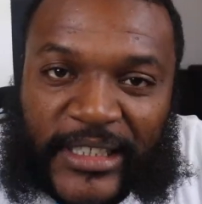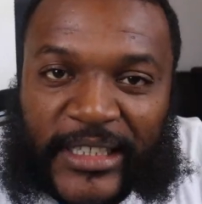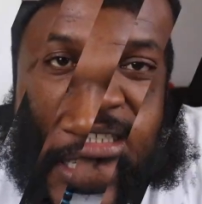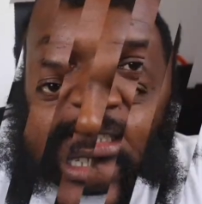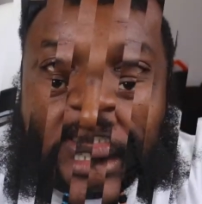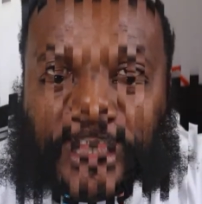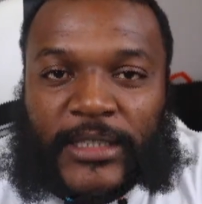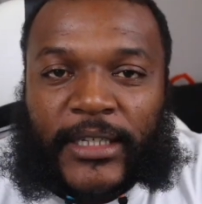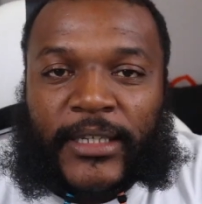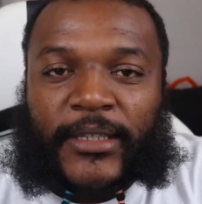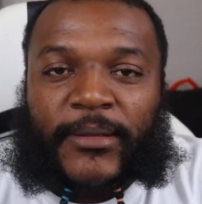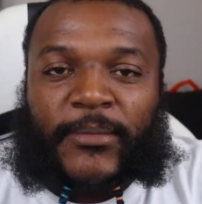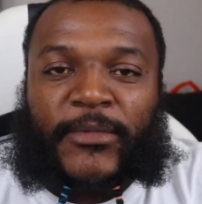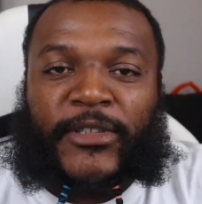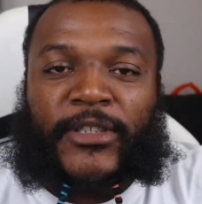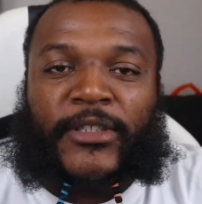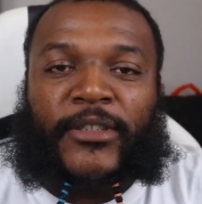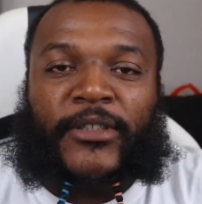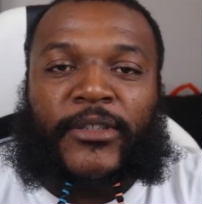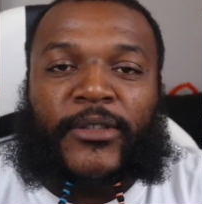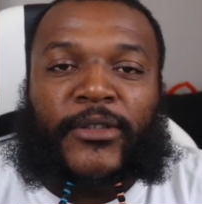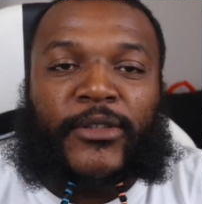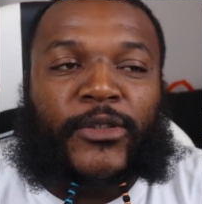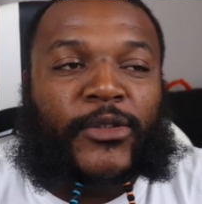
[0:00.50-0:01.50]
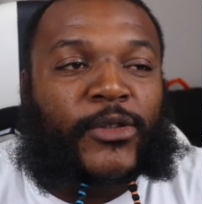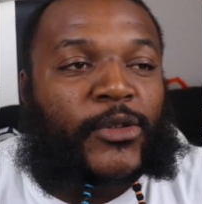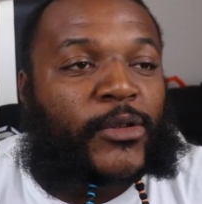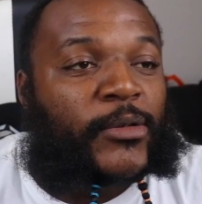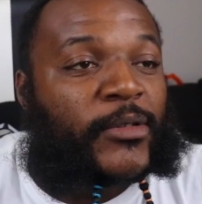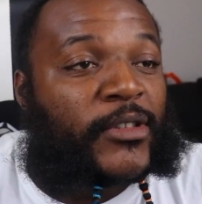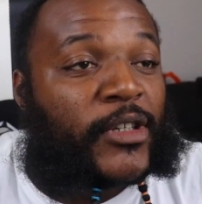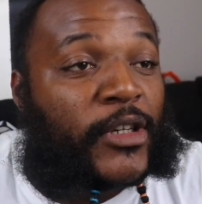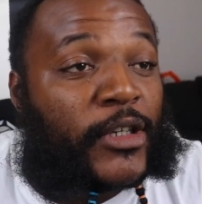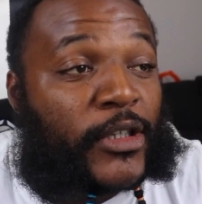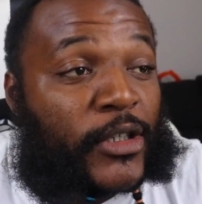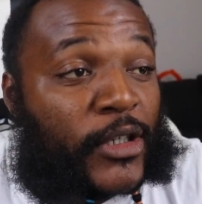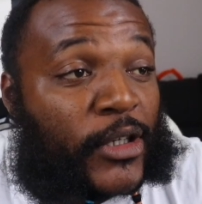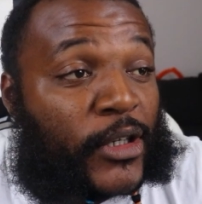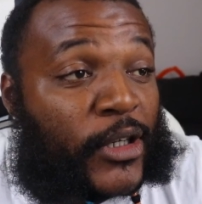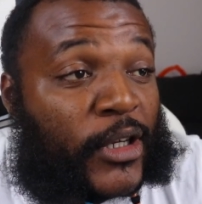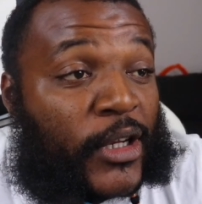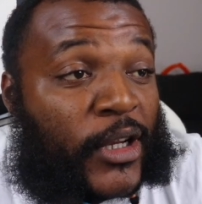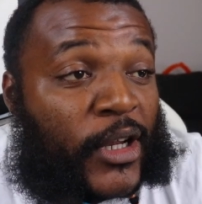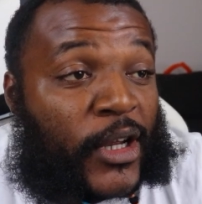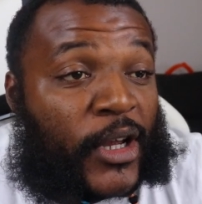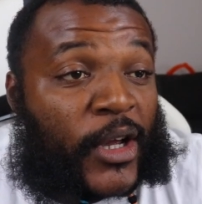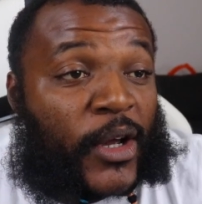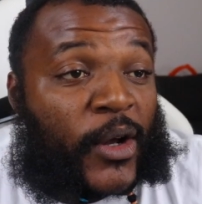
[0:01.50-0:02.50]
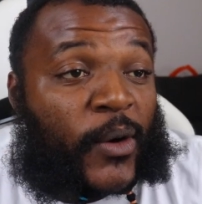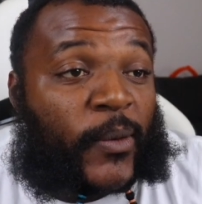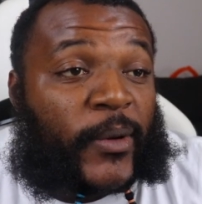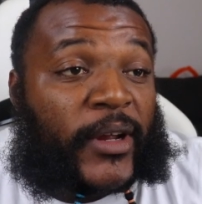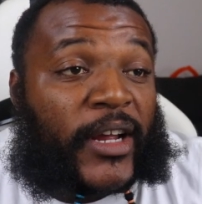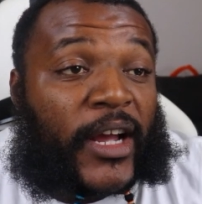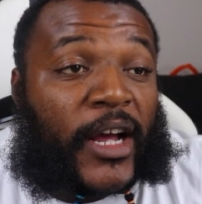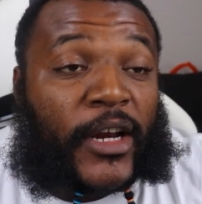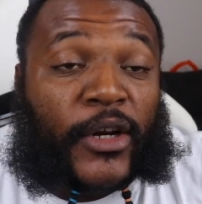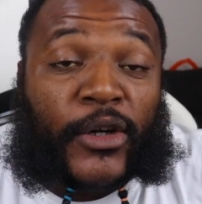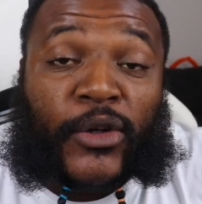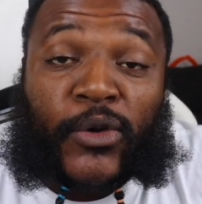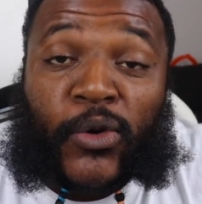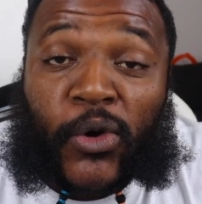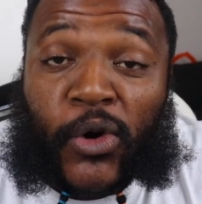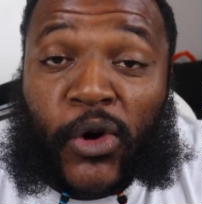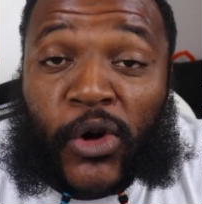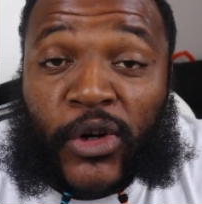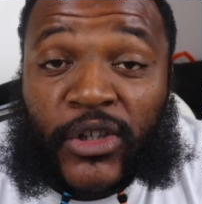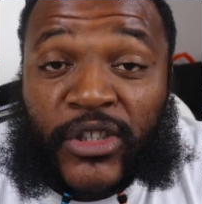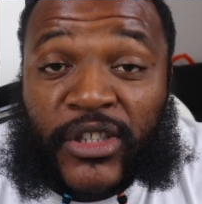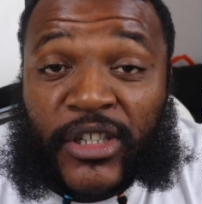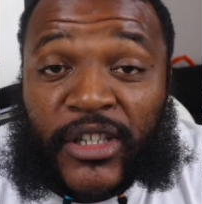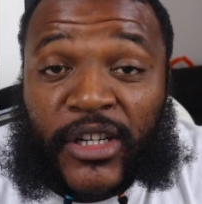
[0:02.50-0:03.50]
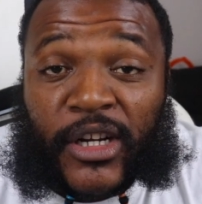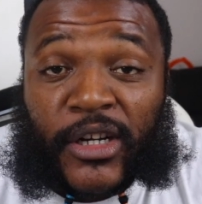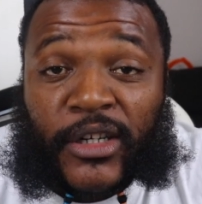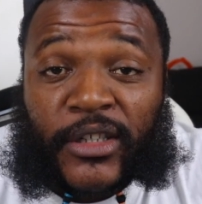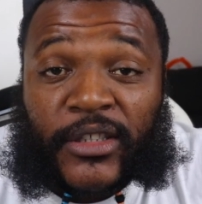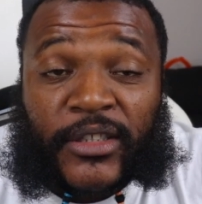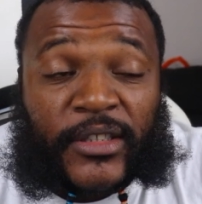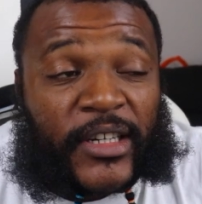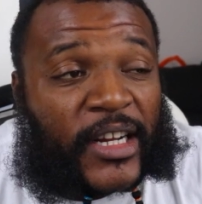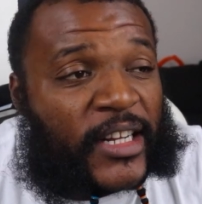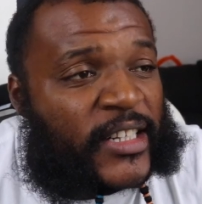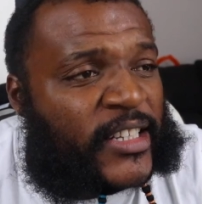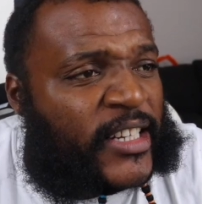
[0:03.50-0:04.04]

the goddamn deal, YouTube? So look, we got a new artist alert.